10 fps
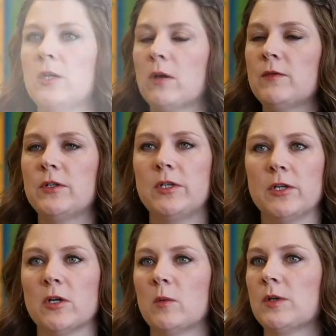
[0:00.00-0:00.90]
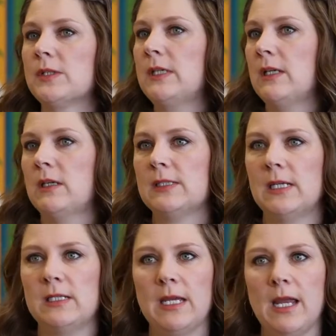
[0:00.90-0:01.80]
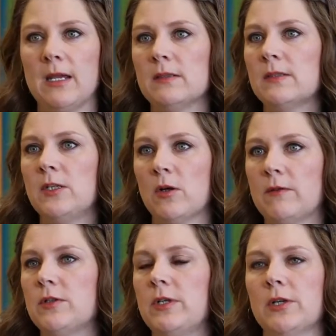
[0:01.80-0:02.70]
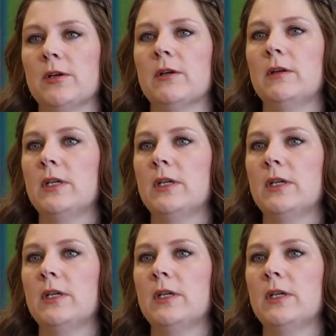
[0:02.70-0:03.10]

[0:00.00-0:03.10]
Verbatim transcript: Year after year, we're seeing gains. Year after year,